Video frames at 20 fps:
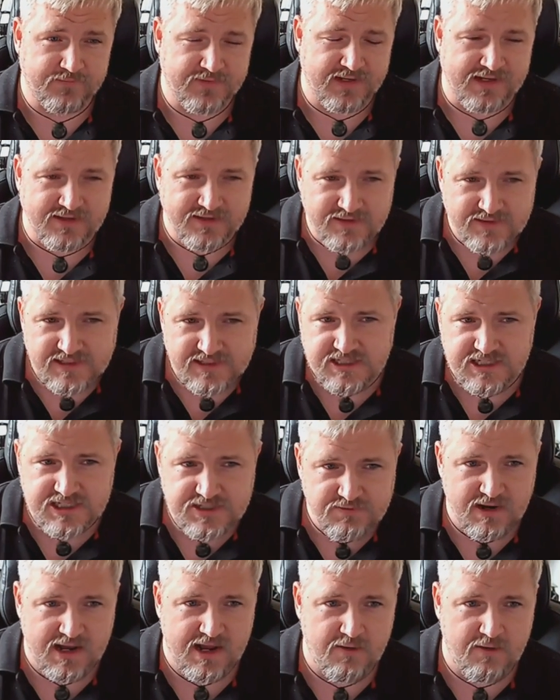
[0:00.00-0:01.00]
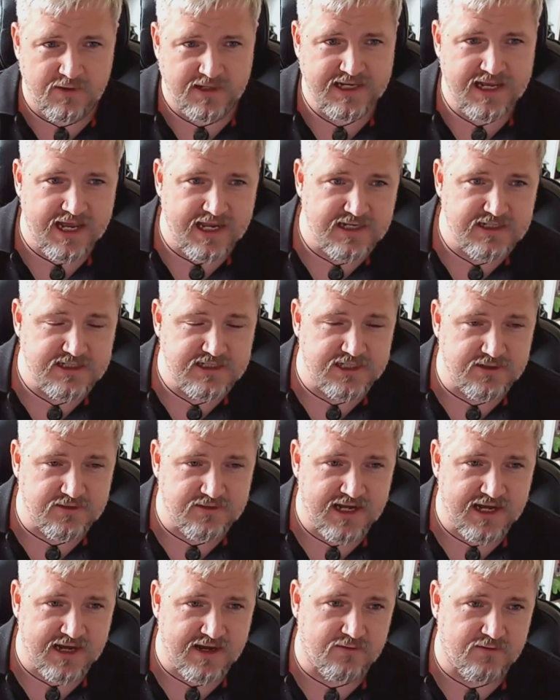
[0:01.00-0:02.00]
And I think this is where we're getting to
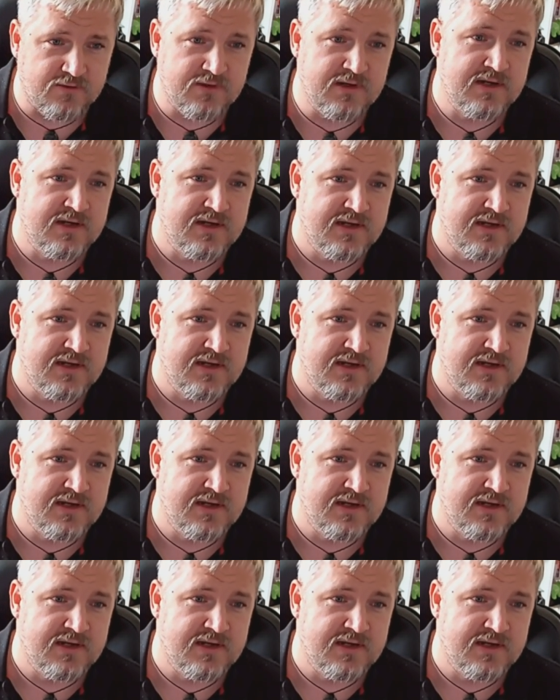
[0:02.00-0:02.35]
now.